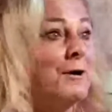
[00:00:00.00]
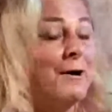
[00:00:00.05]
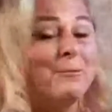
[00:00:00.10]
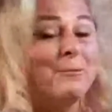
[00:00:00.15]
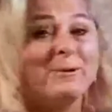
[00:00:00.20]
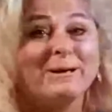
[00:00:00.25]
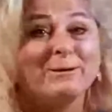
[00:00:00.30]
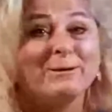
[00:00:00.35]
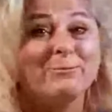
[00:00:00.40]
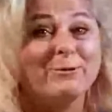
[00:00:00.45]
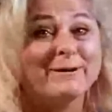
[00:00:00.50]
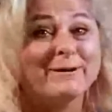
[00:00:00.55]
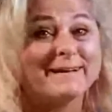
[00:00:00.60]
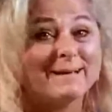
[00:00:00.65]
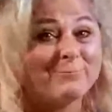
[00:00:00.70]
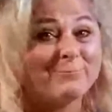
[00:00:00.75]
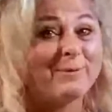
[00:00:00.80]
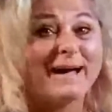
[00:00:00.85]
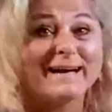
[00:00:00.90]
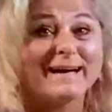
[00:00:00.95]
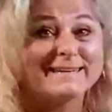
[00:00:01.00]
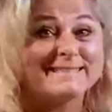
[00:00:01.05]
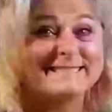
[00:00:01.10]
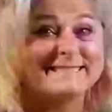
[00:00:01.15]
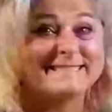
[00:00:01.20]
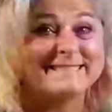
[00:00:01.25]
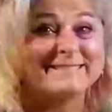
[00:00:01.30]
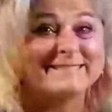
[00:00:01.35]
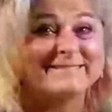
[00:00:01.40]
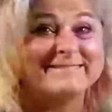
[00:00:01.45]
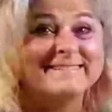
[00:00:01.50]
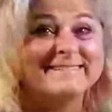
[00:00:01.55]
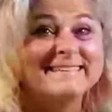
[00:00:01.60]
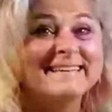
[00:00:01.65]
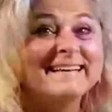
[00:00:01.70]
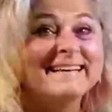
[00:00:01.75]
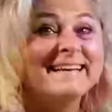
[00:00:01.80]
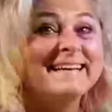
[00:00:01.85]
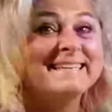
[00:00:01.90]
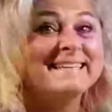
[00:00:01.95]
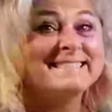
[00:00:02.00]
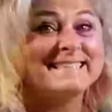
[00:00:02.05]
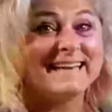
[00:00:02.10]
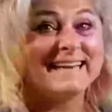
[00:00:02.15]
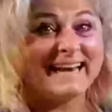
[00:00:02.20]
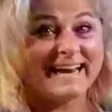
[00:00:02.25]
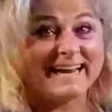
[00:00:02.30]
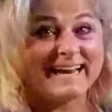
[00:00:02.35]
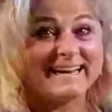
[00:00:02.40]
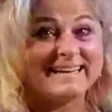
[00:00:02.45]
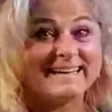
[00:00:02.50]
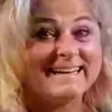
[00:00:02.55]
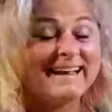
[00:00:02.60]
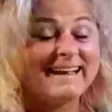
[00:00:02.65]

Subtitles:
we will get back to you today.